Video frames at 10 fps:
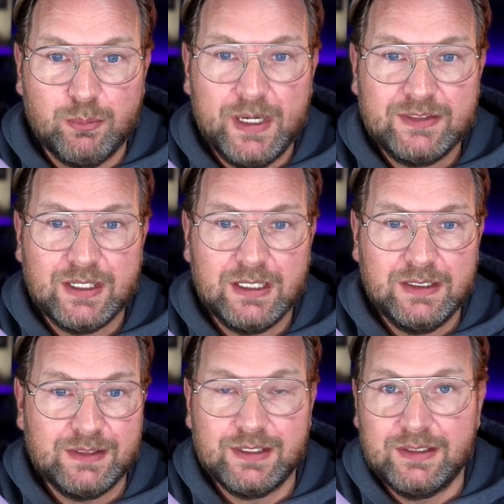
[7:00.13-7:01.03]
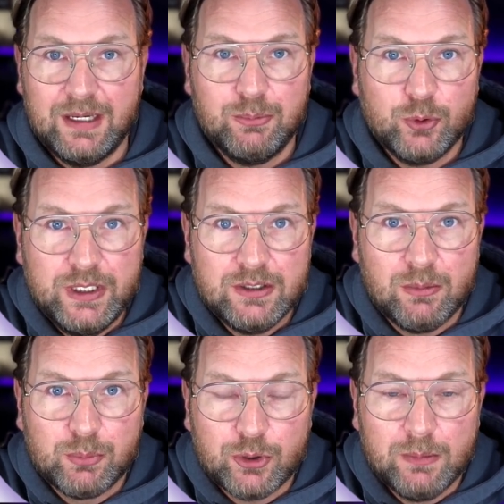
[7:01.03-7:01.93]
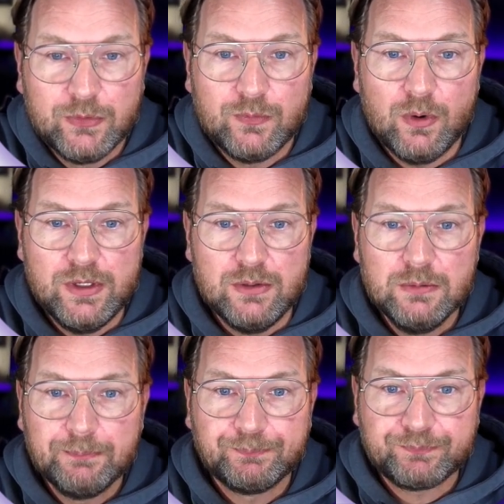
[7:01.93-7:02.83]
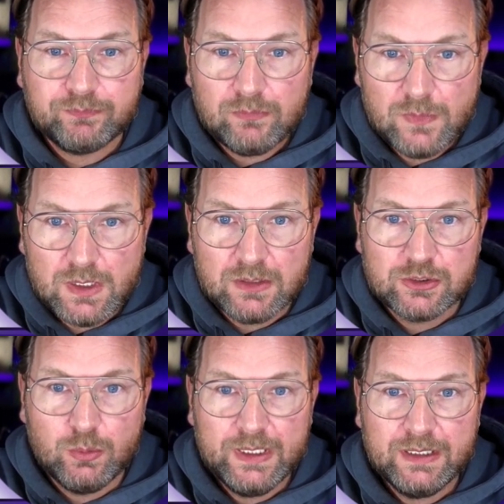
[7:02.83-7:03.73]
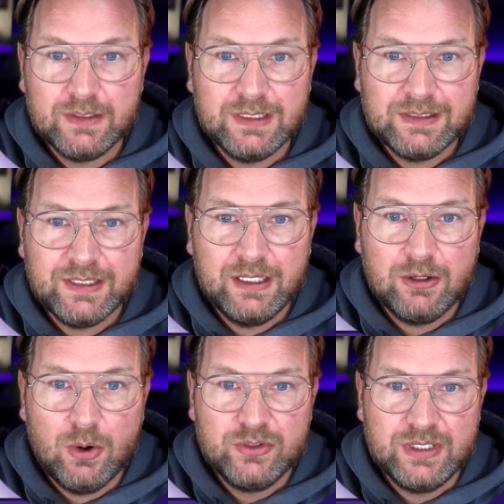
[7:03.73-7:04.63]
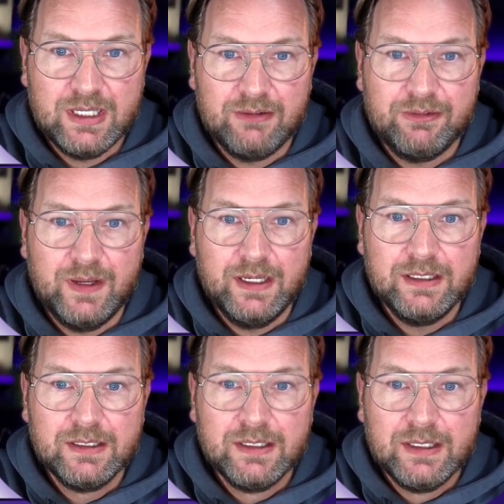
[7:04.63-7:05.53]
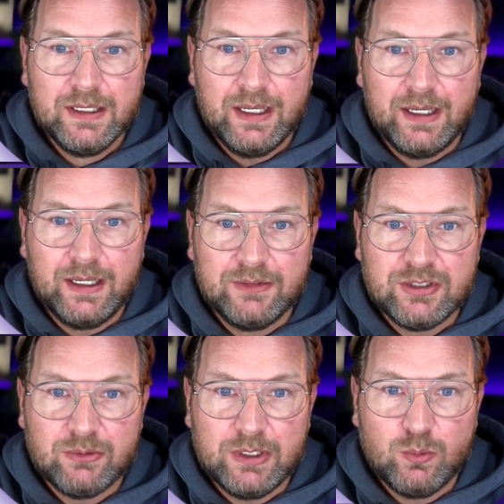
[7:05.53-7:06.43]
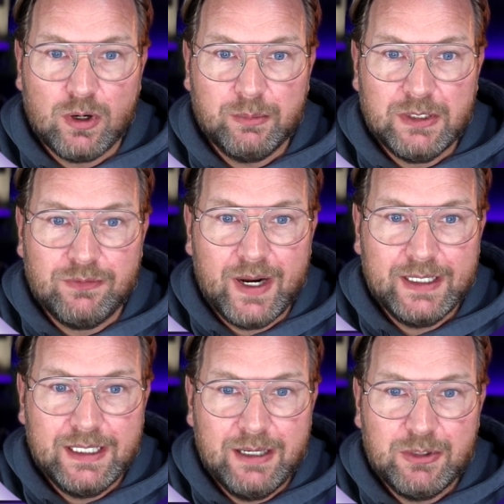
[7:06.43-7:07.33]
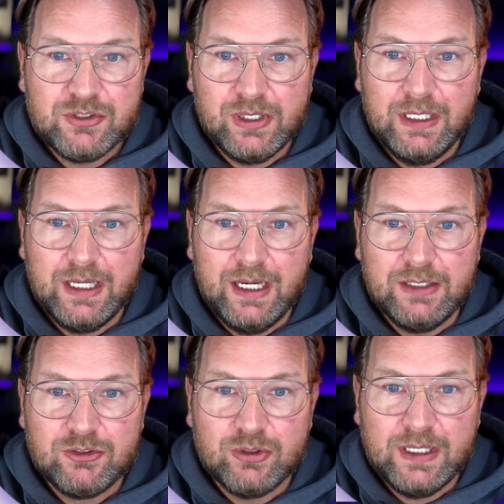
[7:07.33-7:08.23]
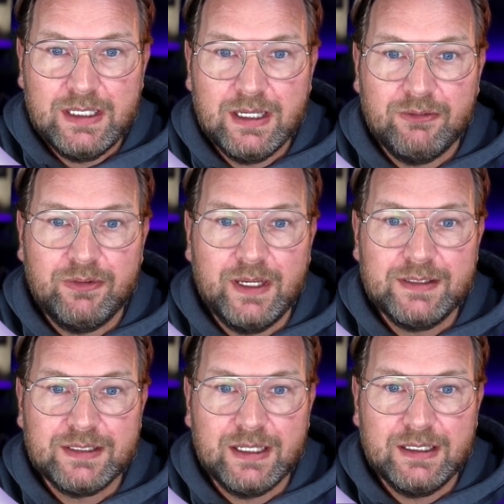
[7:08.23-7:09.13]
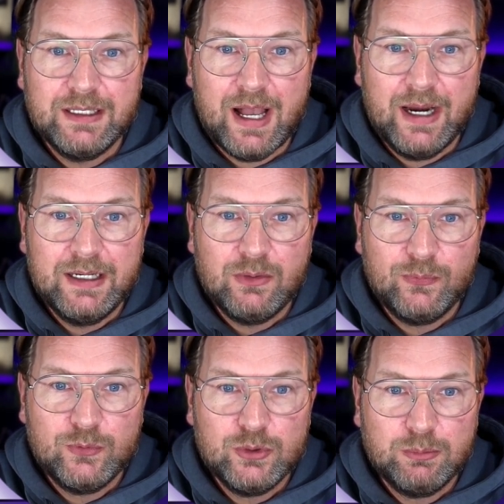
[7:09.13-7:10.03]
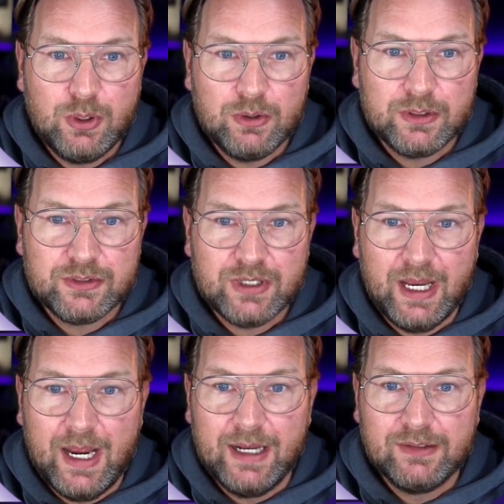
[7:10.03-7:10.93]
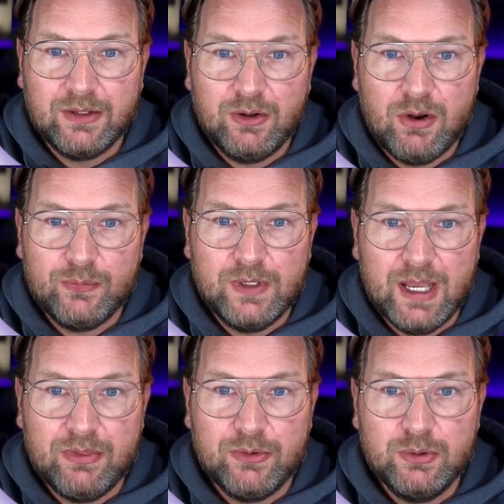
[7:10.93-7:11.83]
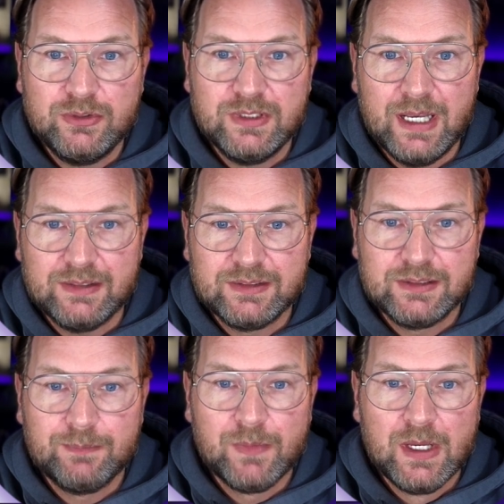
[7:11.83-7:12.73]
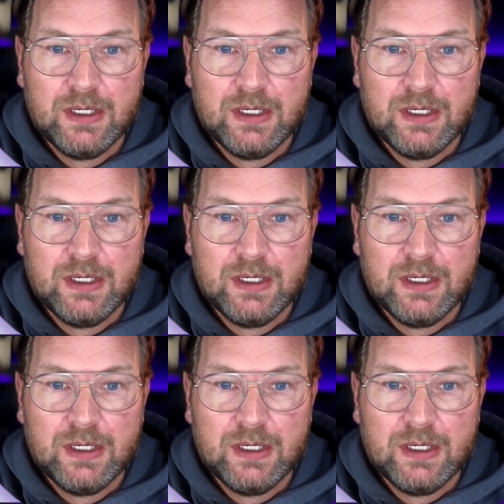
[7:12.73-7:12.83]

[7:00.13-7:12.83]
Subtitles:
So basically this is a pre-done prompt for you. So when let's say a cozy cafe, generate a warm and inviting image in a trendy cafe setting, ideal food bloggers and coffee enthusiasts.